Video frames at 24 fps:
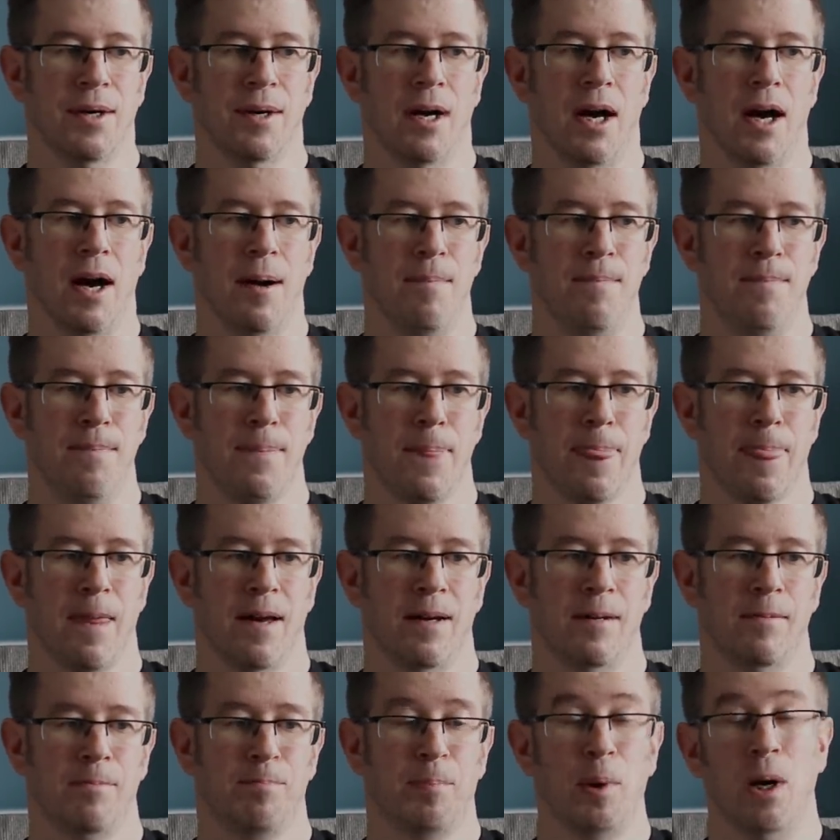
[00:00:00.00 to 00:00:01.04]
Um,
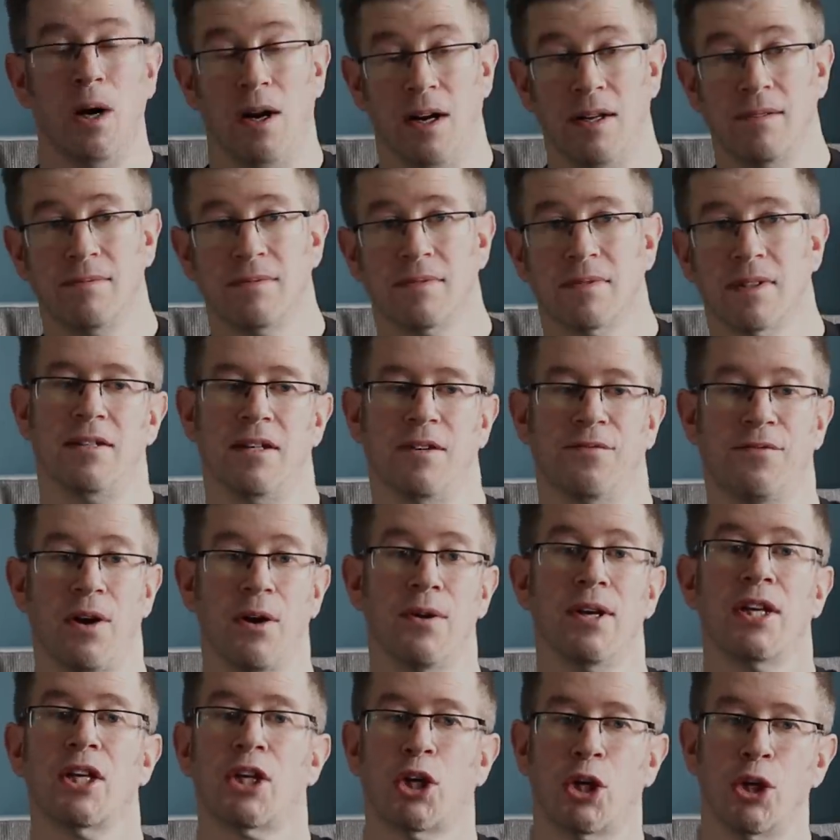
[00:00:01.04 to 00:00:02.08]
but a
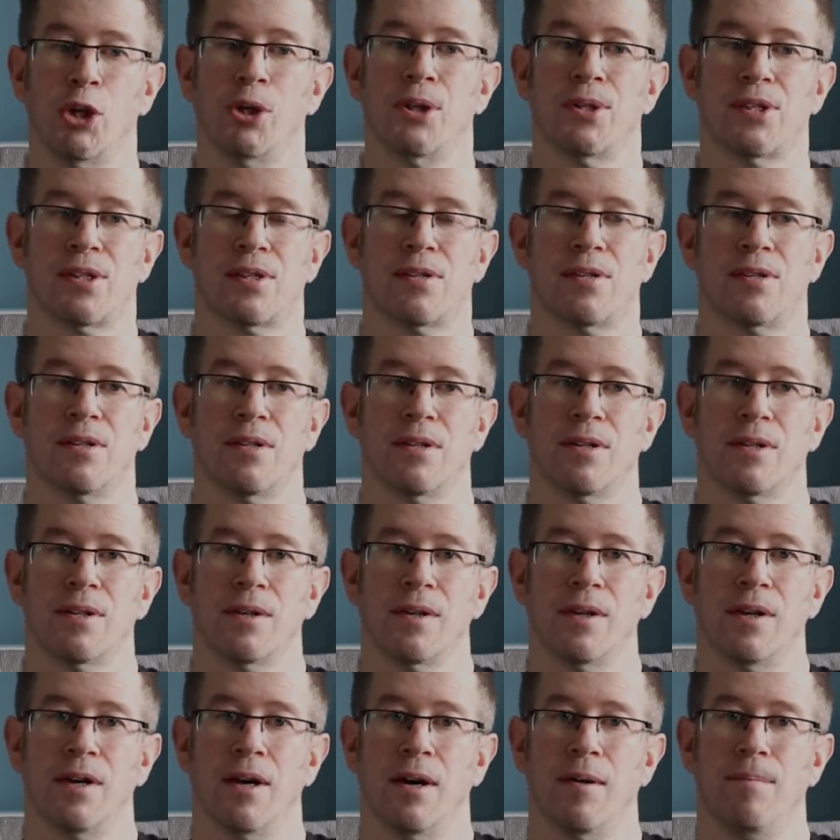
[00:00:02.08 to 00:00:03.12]
very good
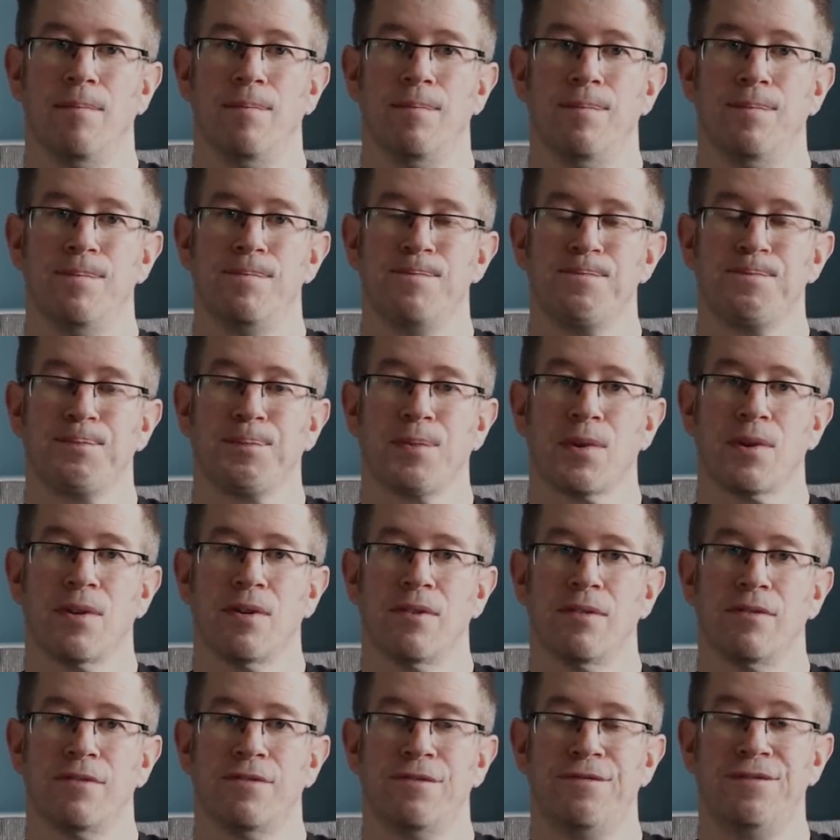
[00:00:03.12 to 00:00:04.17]
um,
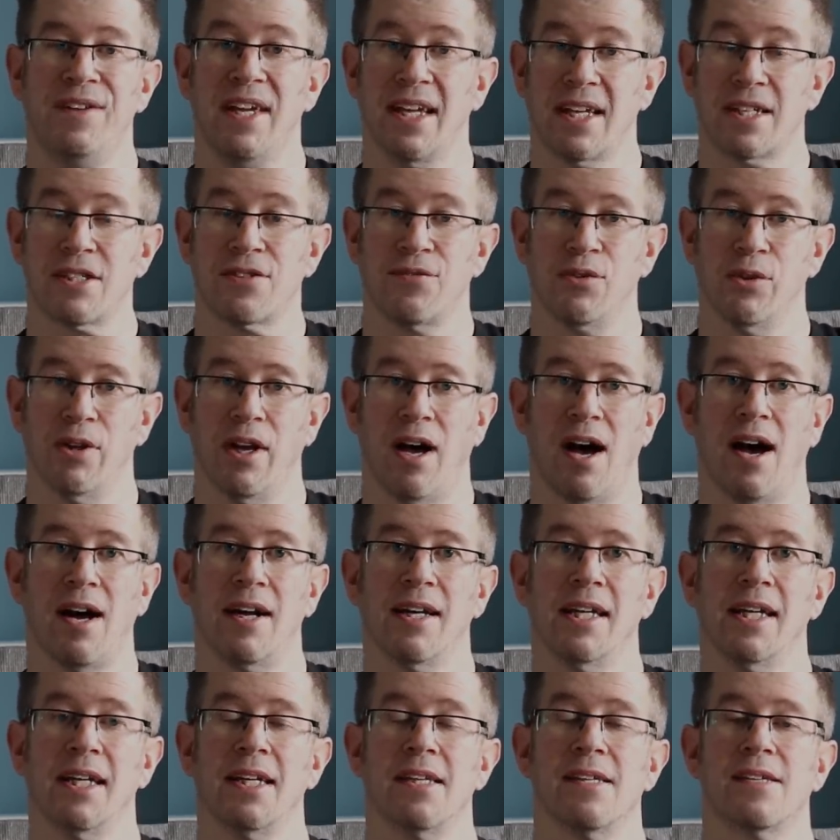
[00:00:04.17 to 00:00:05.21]
fix for
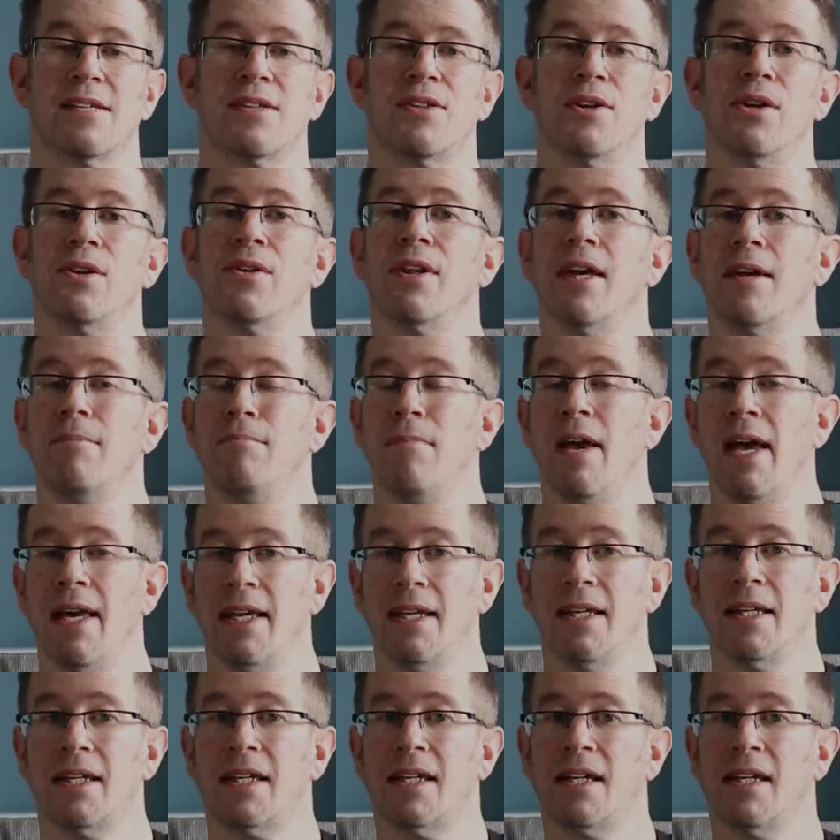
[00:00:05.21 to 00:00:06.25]
that is that they
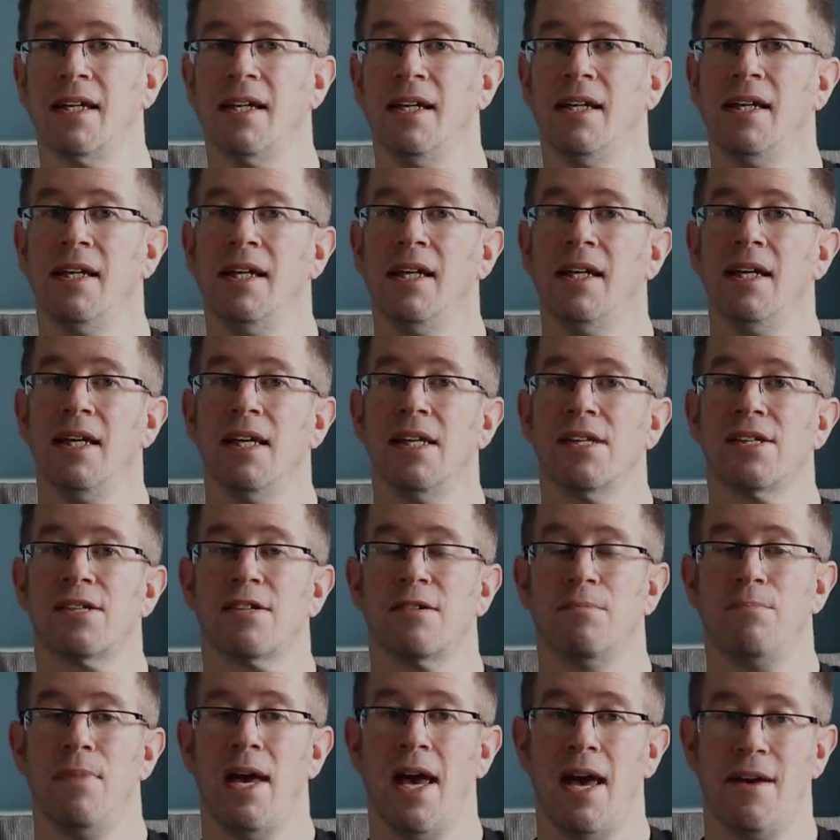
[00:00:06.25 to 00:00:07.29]
make
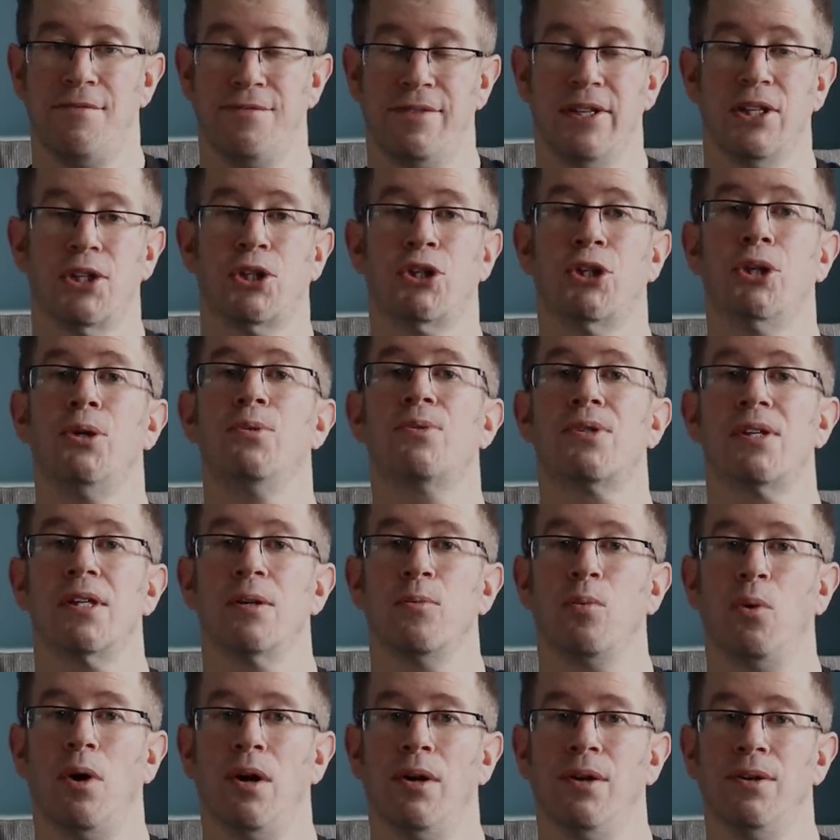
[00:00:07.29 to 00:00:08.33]
some heavy
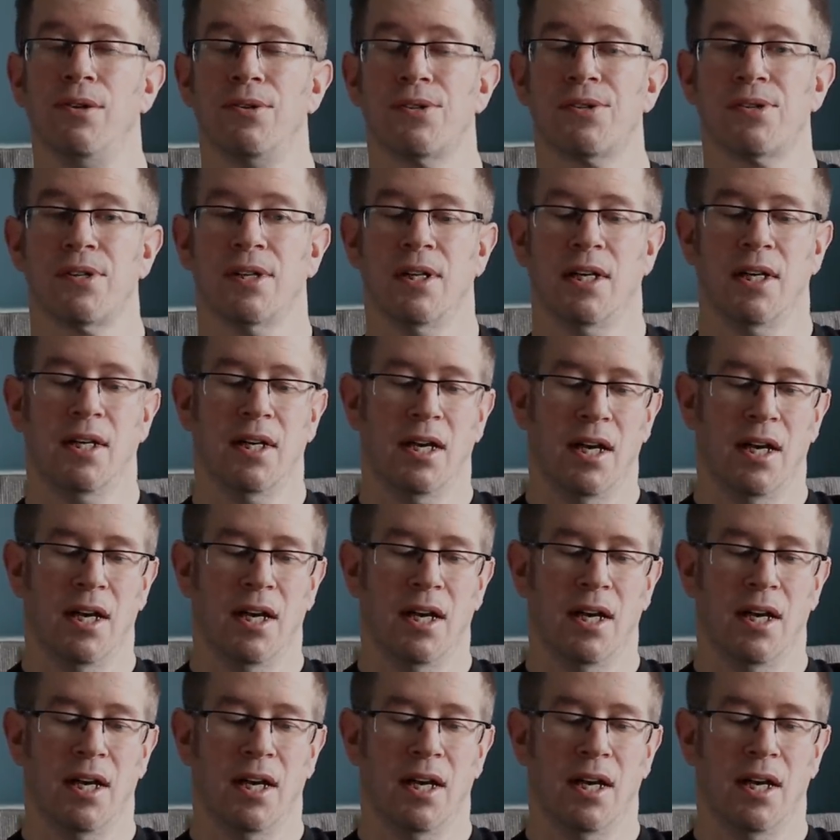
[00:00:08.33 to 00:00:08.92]
duty ones.